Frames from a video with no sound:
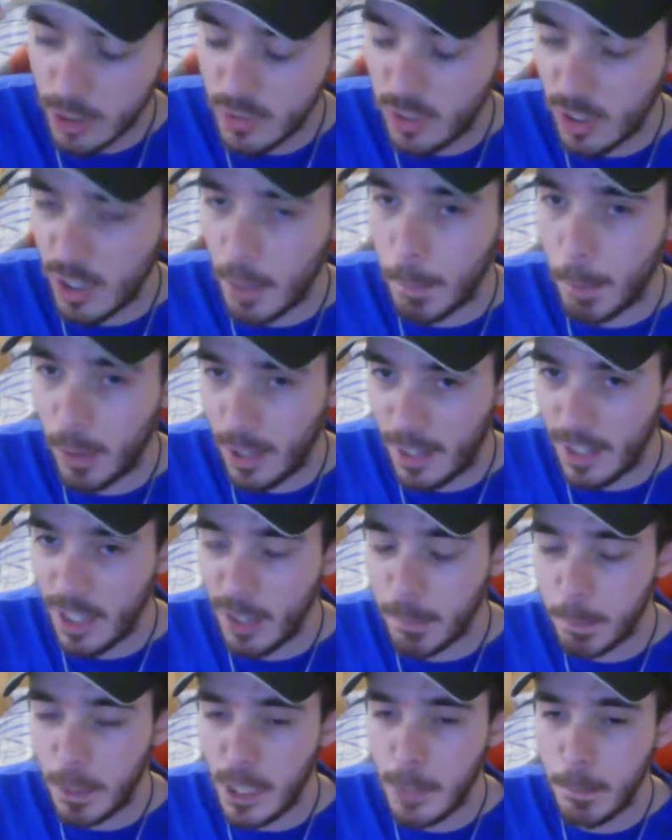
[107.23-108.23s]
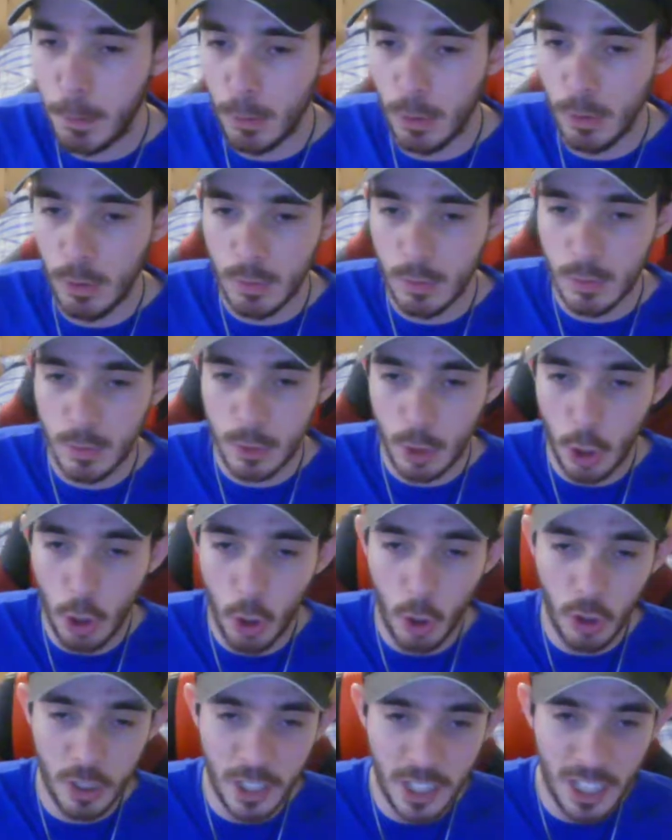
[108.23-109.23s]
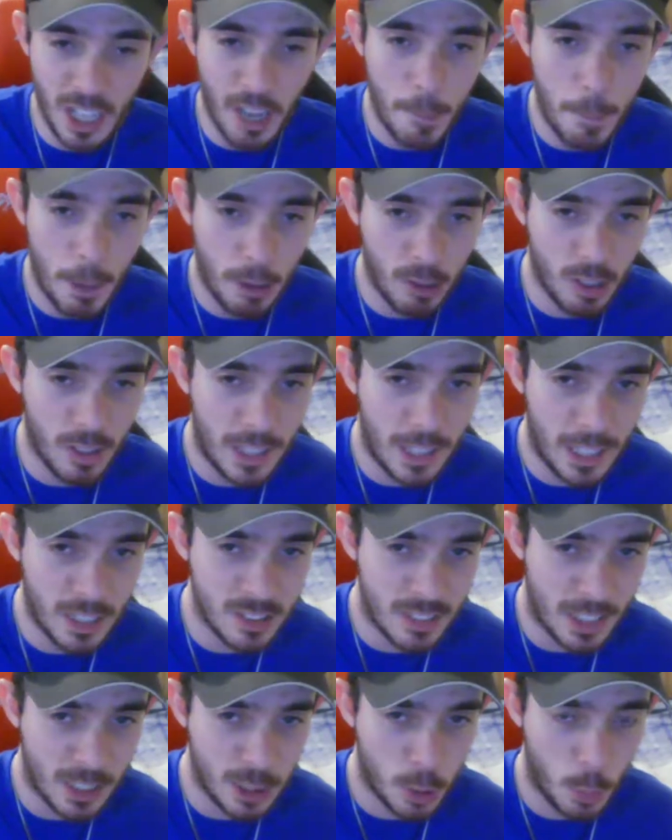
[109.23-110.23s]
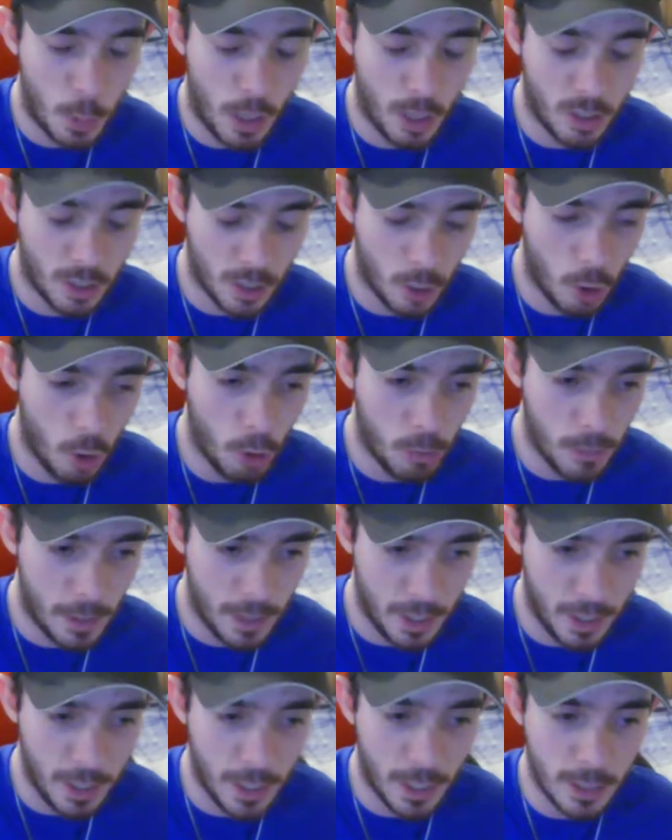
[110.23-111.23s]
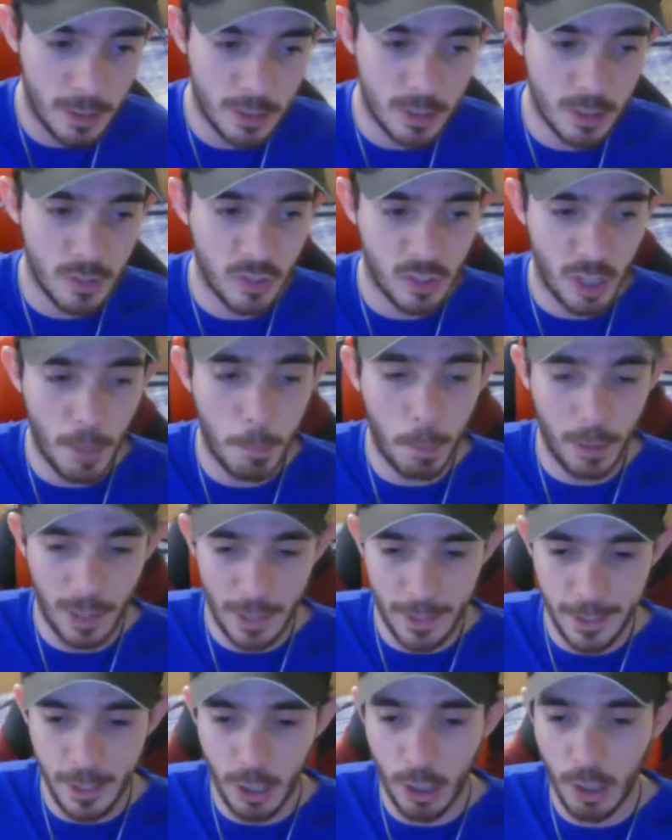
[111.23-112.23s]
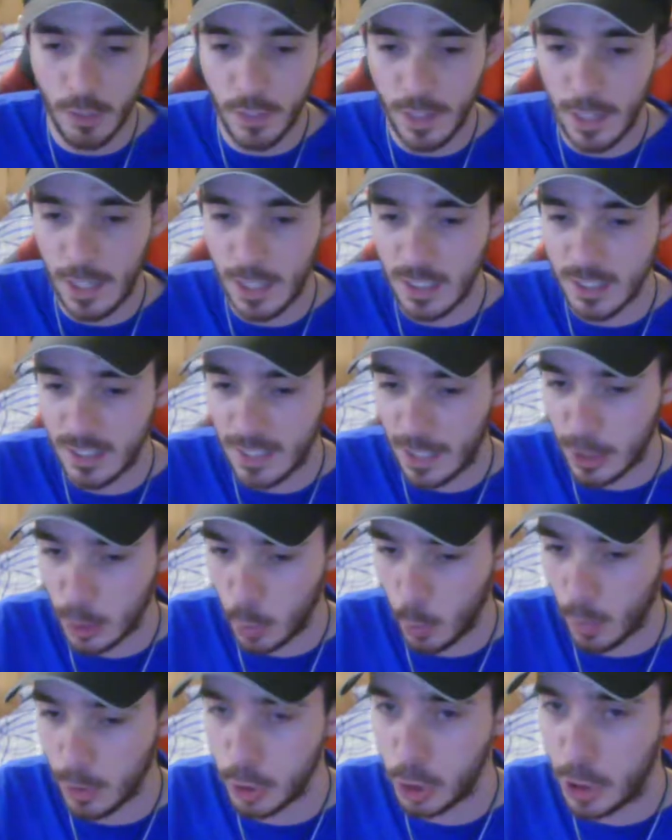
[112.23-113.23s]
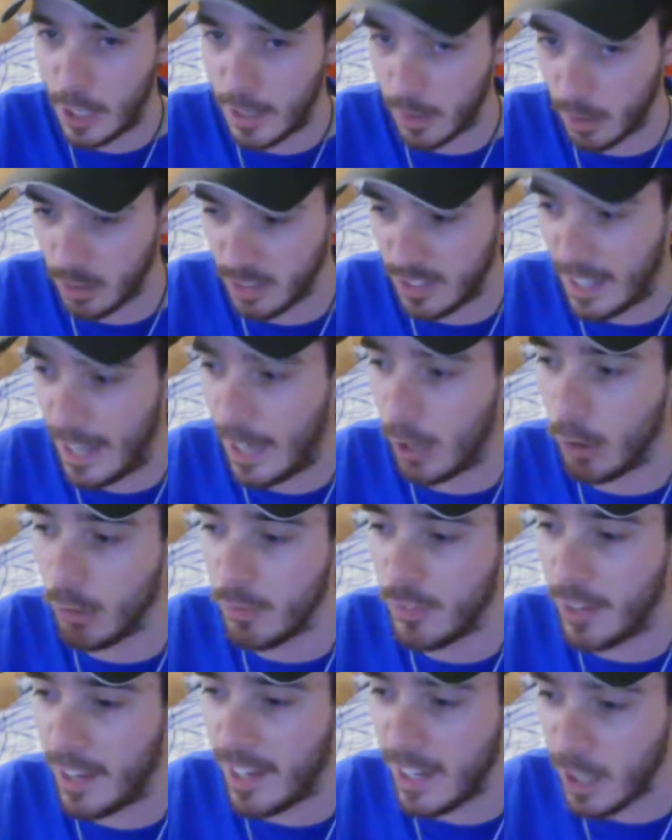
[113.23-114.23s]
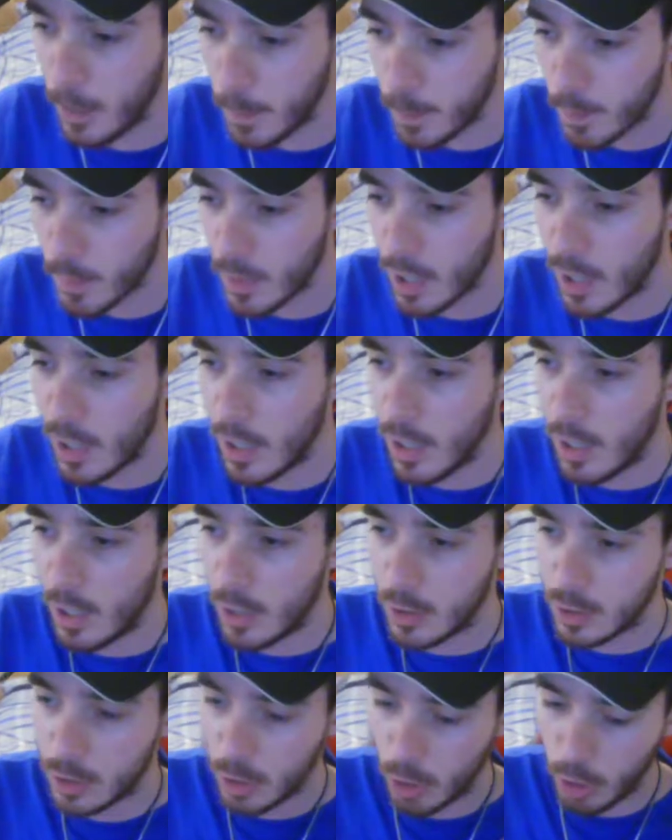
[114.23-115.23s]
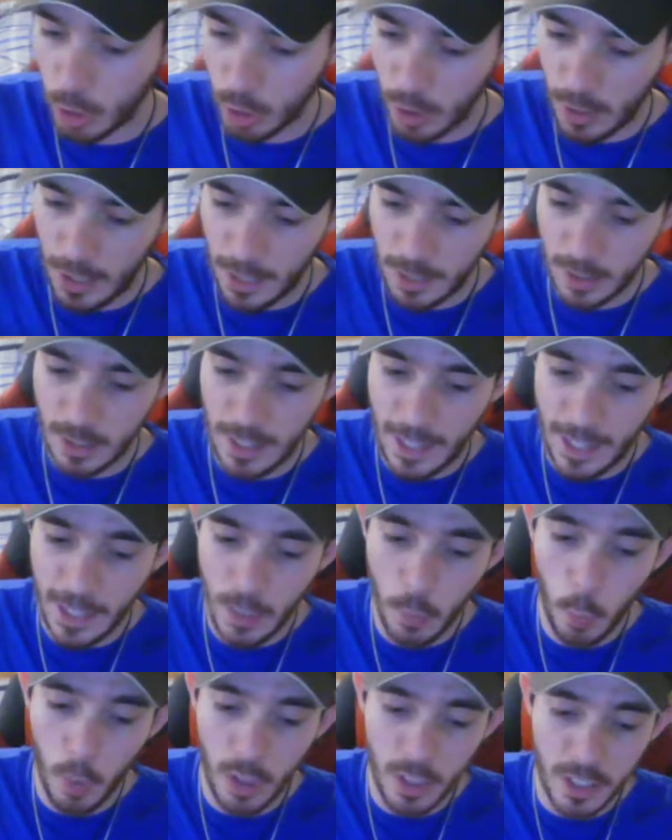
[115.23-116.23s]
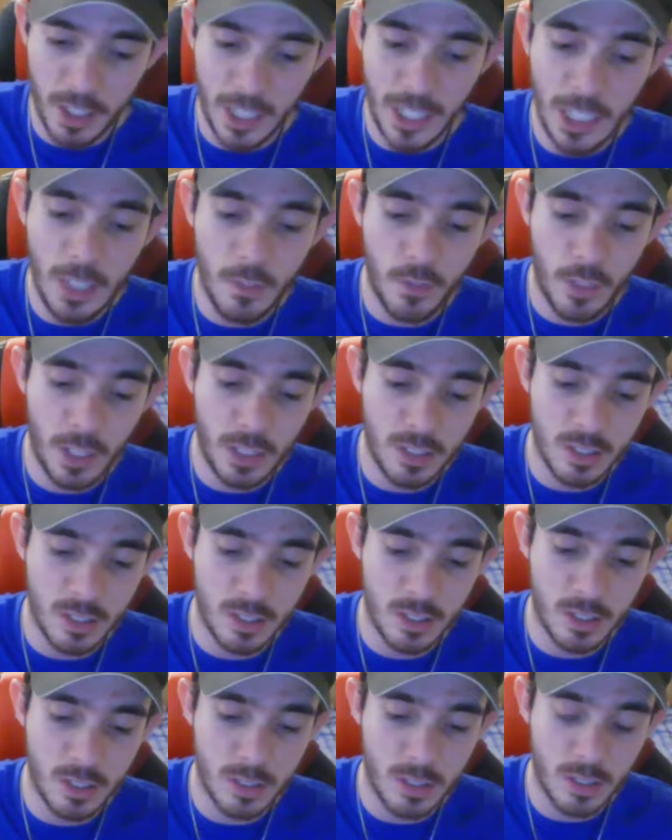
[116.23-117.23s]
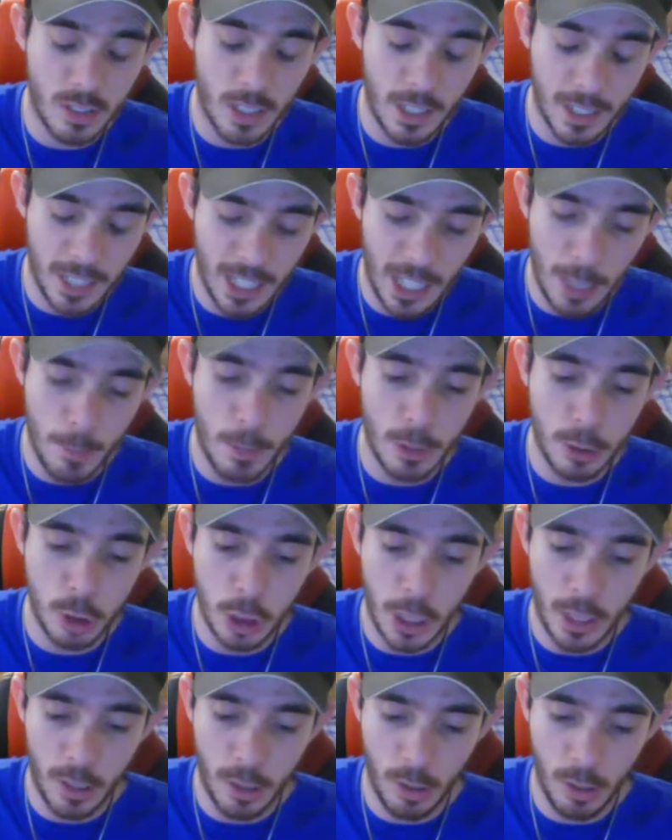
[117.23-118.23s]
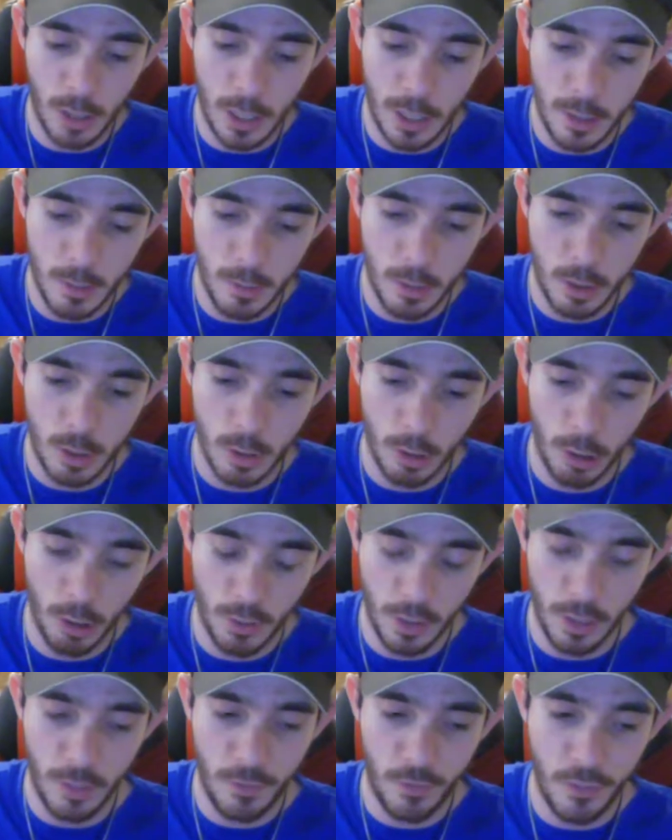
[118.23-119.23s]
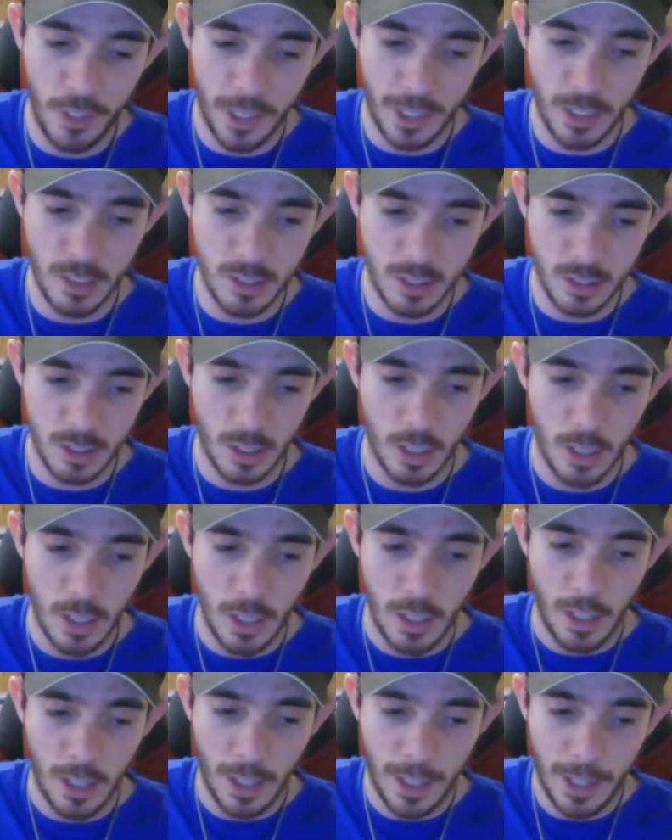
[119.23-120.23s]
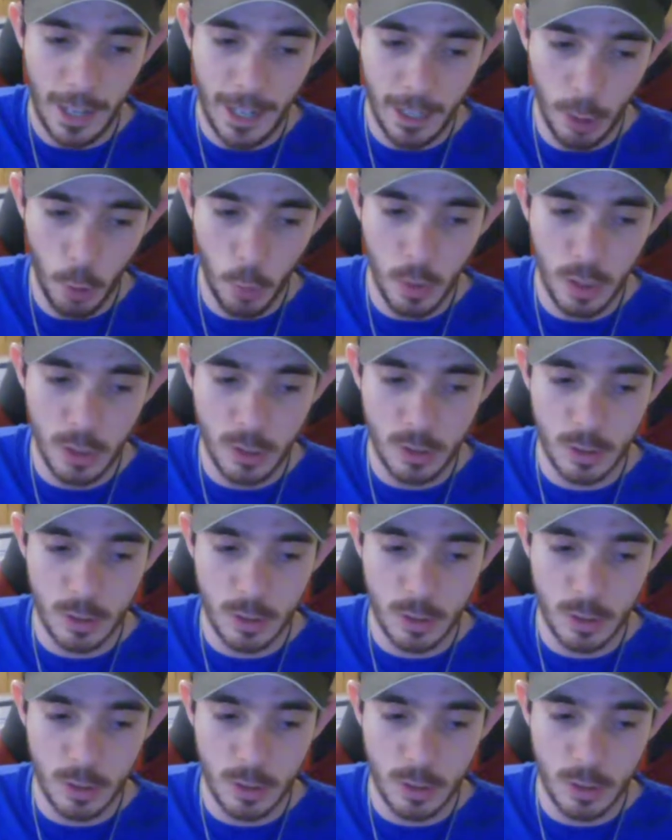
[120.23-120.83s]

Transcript: are plenty of people talking about asexuality already, and there are plenty of asexual channels out there. So, and I want to keep this a gaming channel and other things. Like, I don't want